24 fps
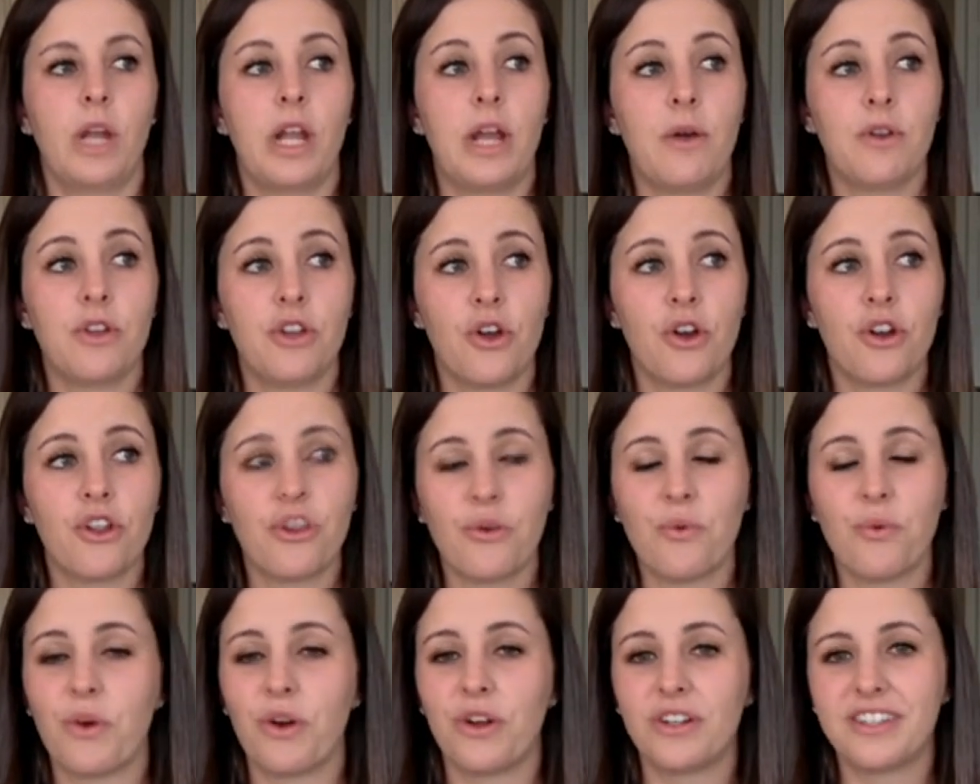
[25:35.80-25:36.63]
I would go to
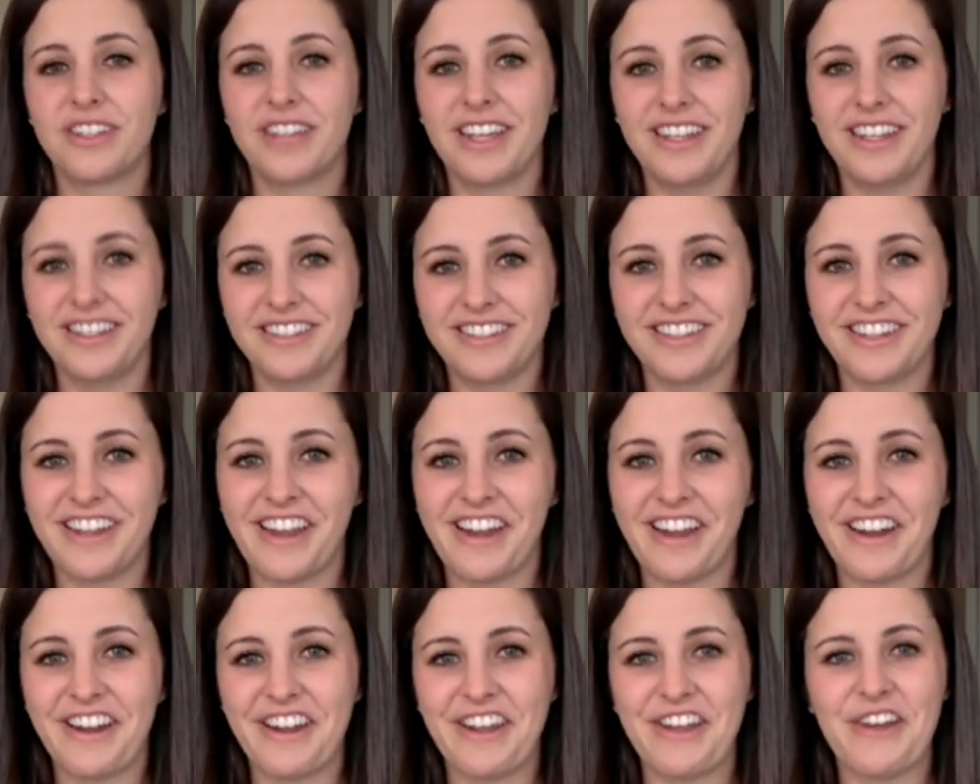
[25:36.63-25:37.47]
the worst case
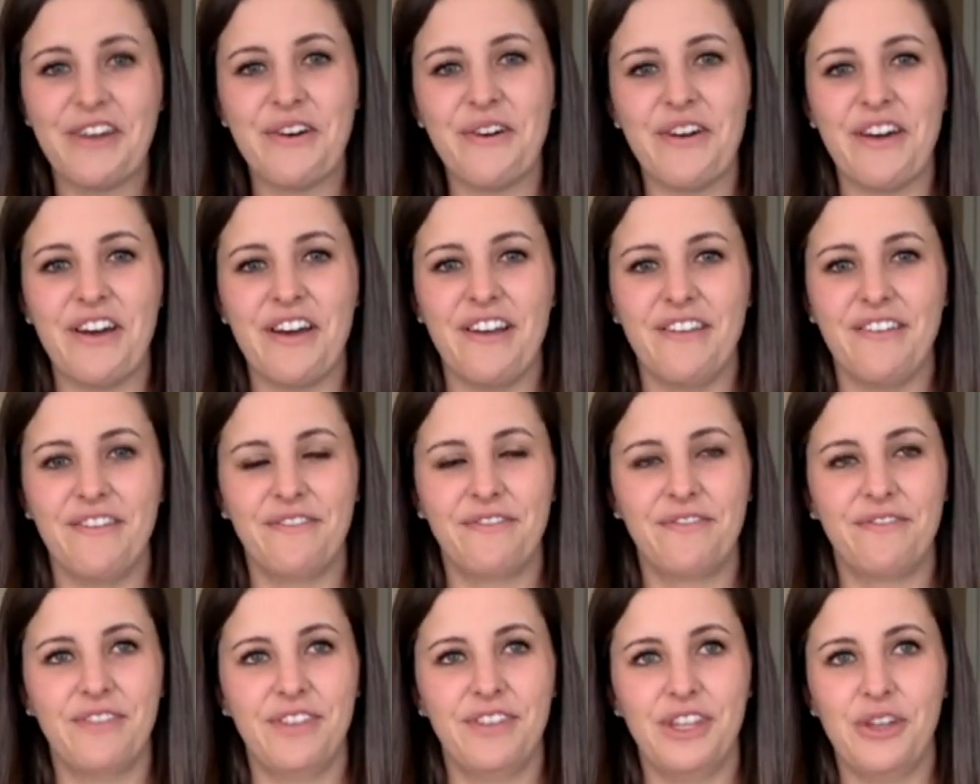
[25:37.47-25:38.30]
scenario of
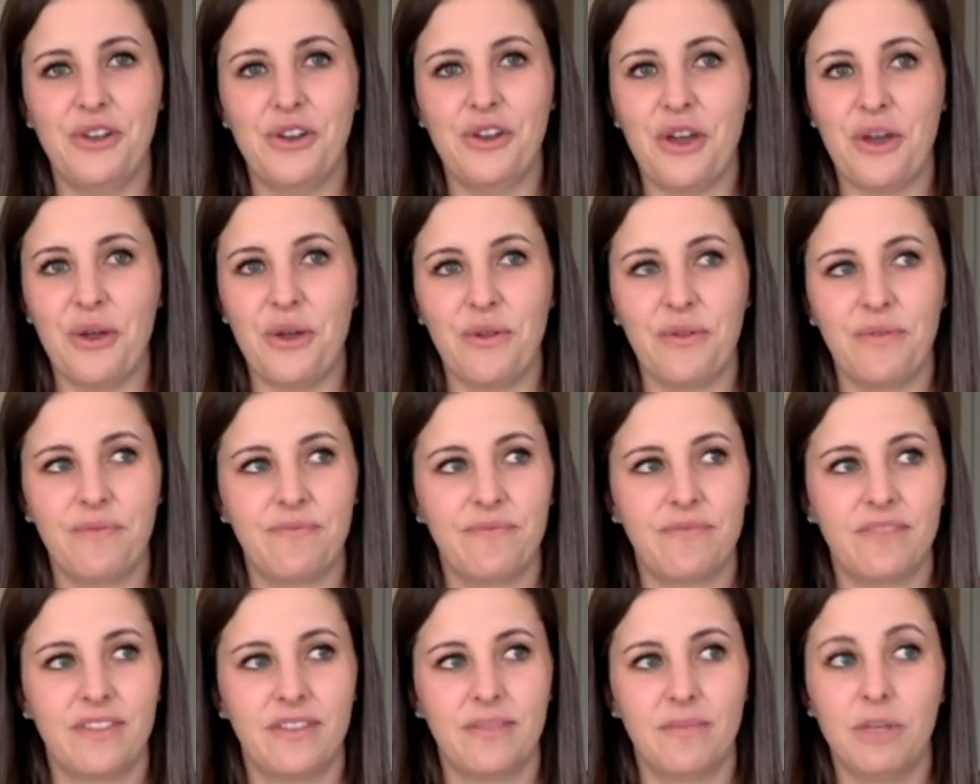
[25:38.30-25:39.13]
you know
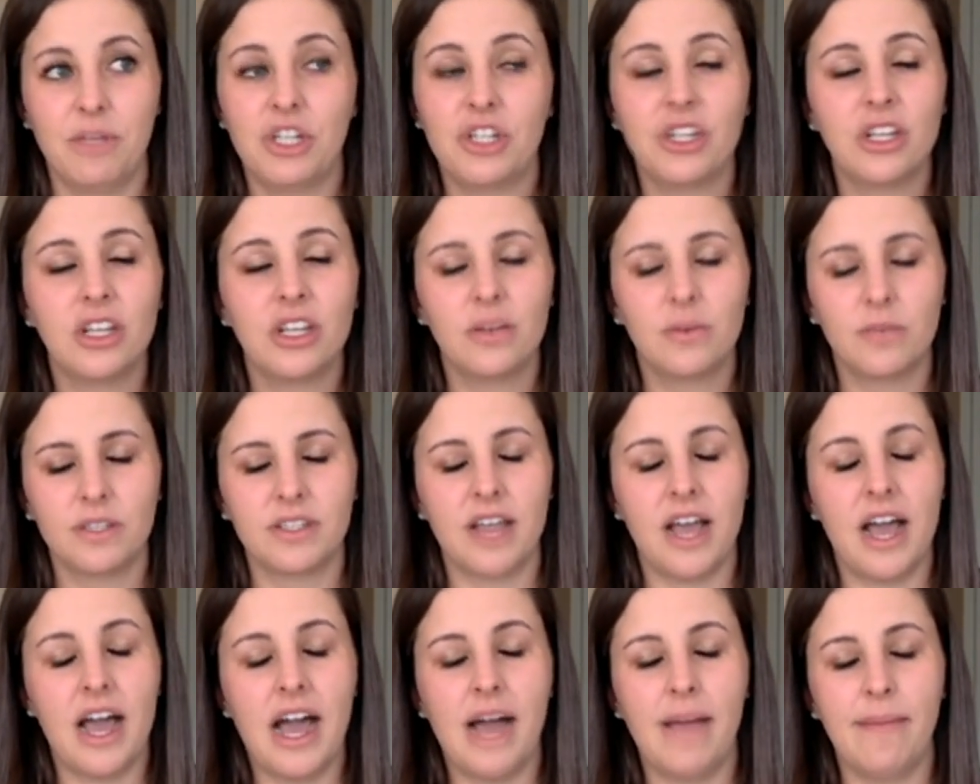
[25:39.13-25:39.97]
Michigan was a
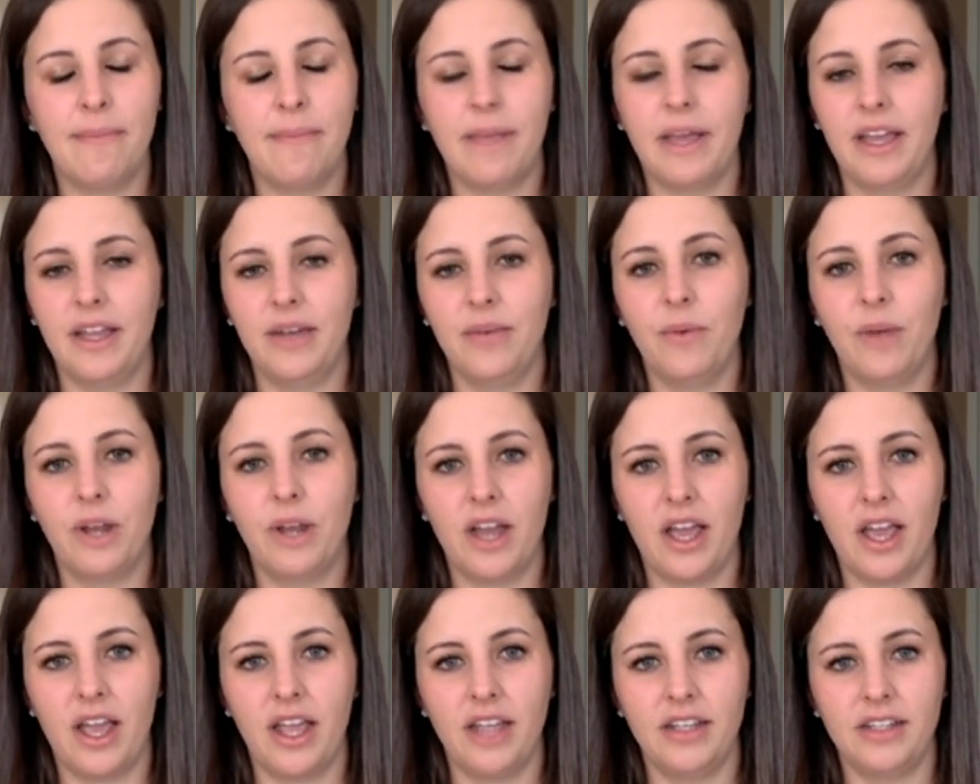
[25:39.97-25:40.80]
hotbed when
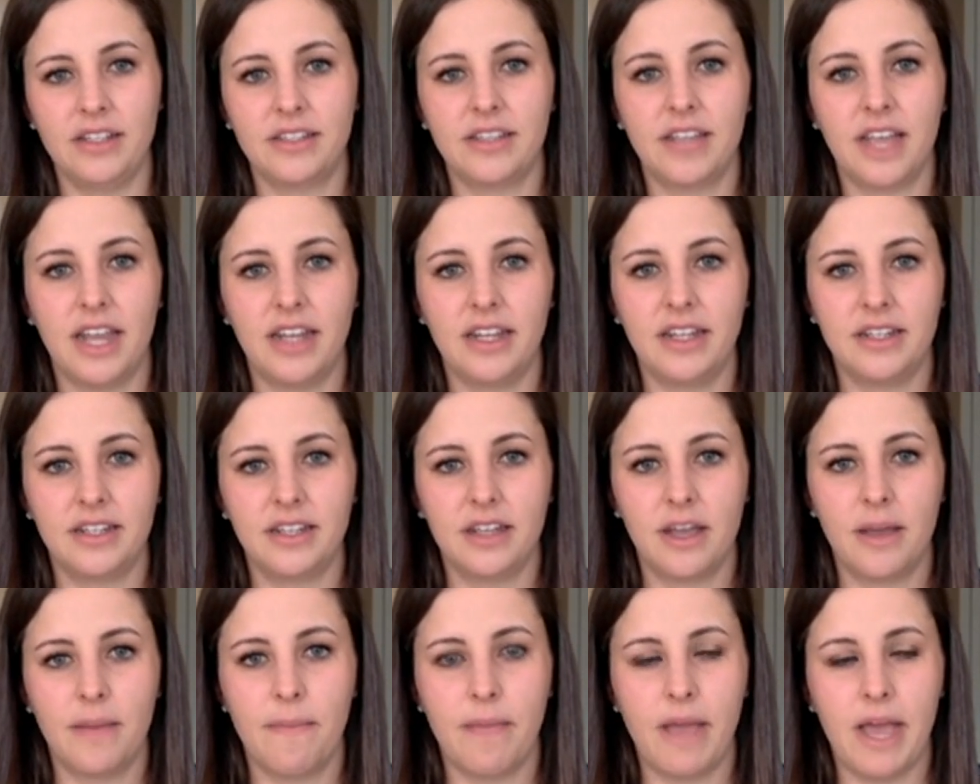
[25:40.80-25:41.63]
I decided to
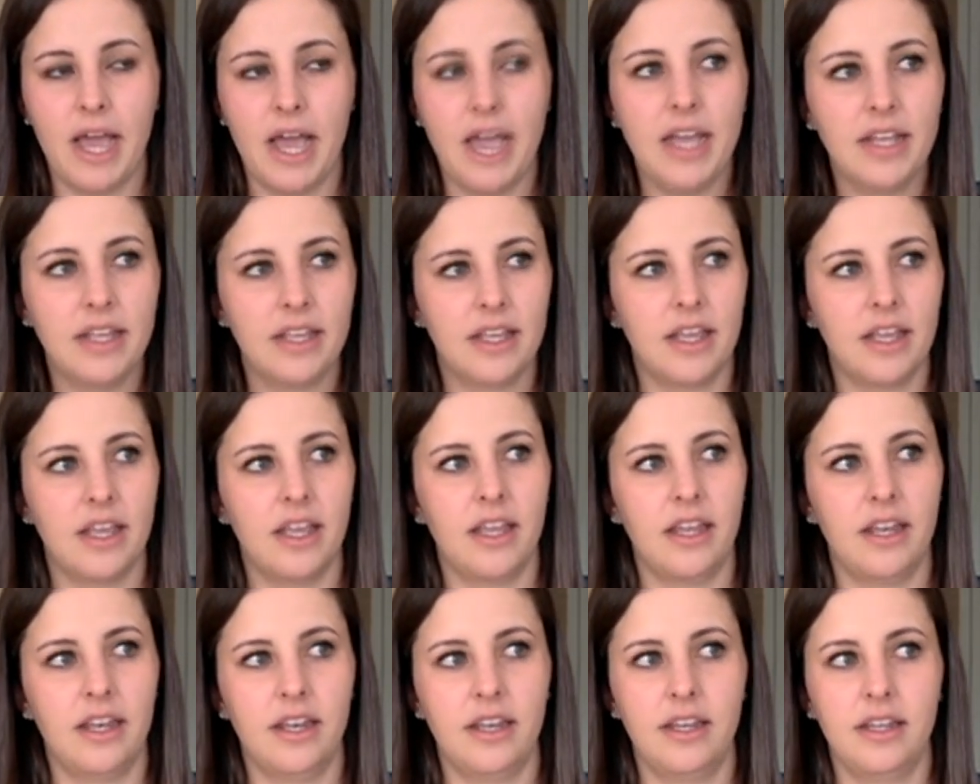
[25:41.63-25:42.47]
come back,
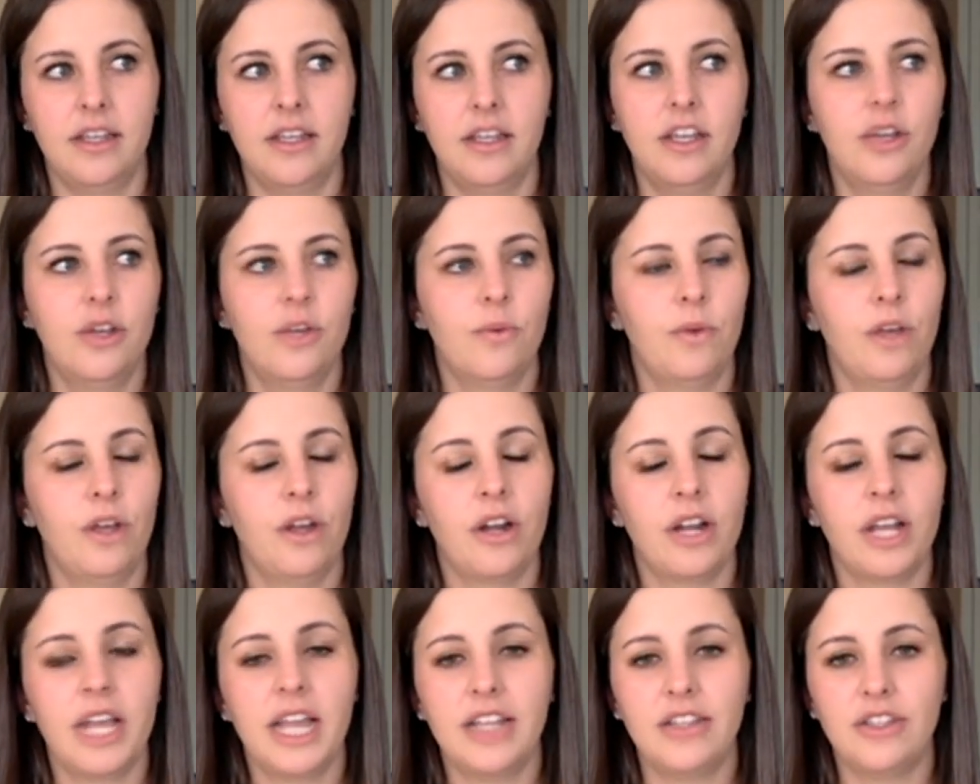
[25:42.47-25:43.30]
and we
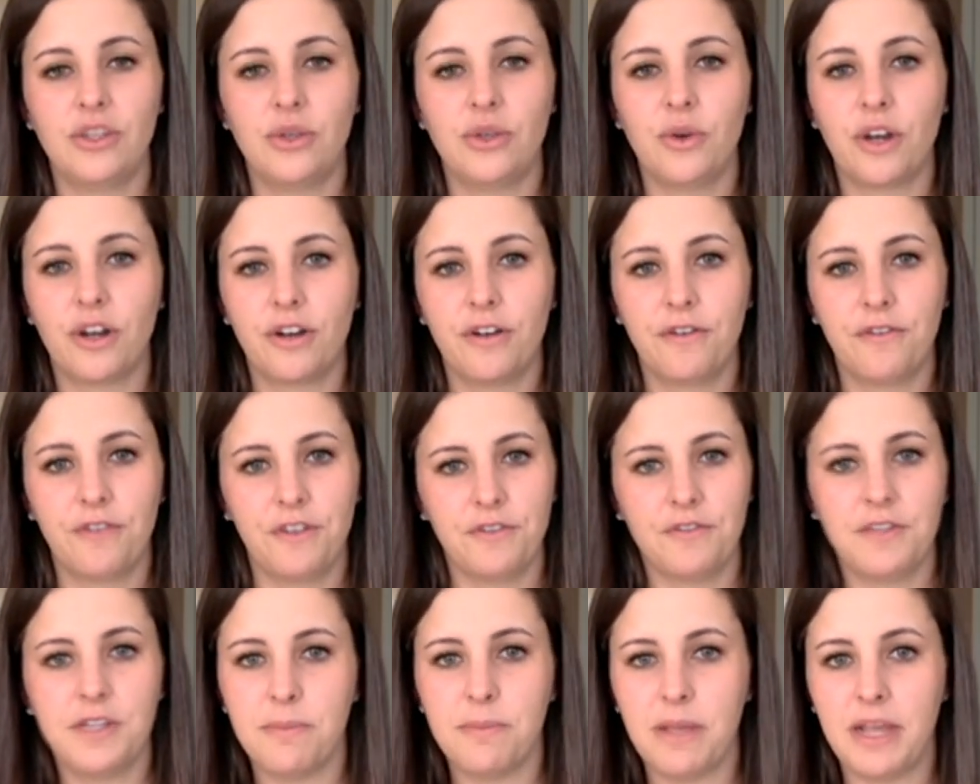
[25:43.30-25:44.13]
already had
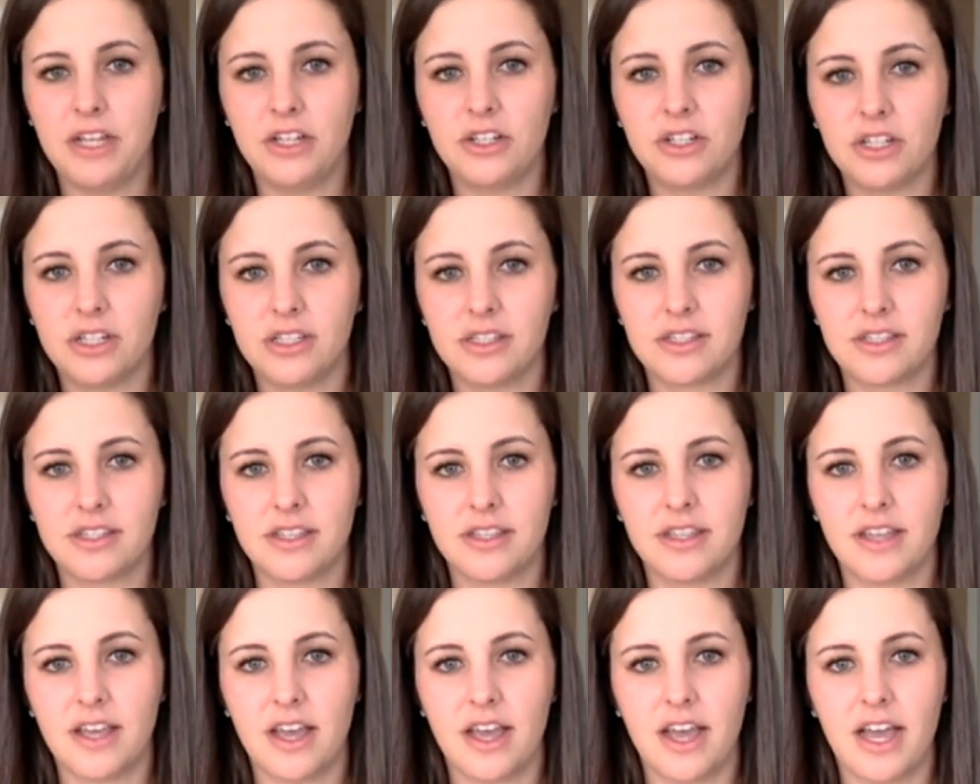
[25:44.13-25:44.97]
250 patients in
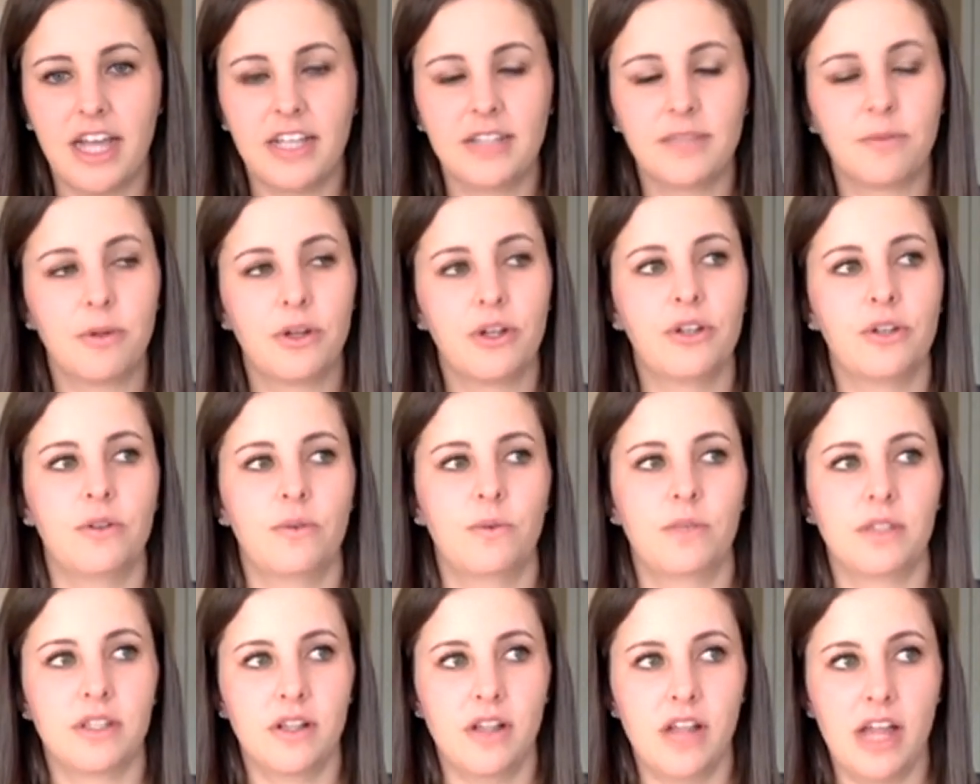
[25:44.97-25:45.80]
the hospital, and it
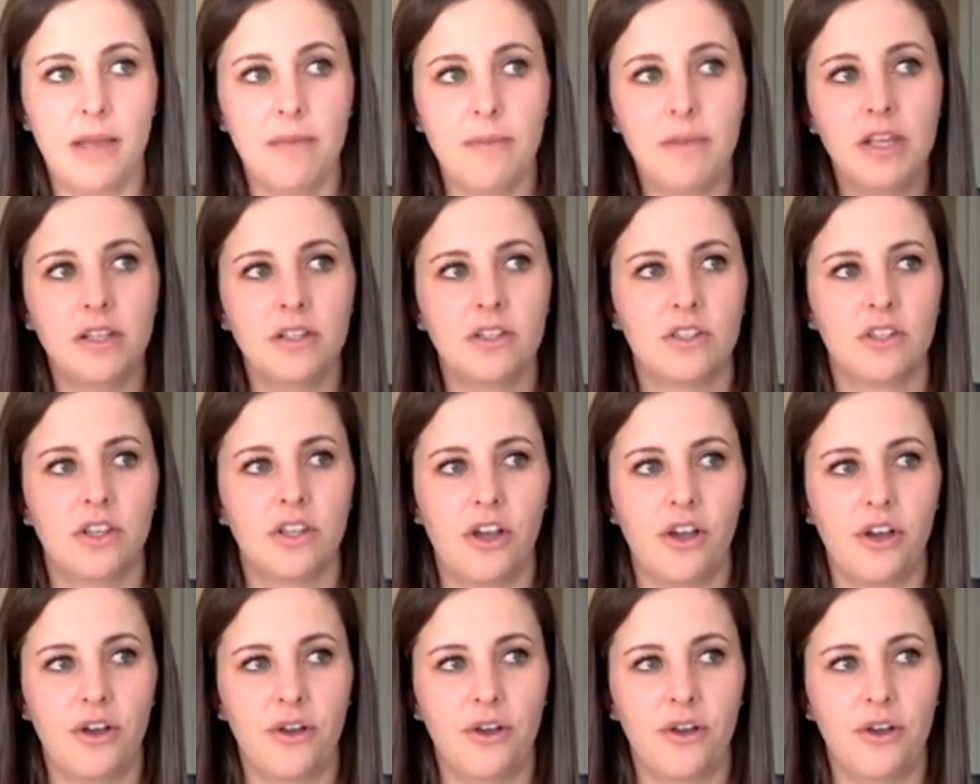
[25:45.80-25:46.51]
was climbing. So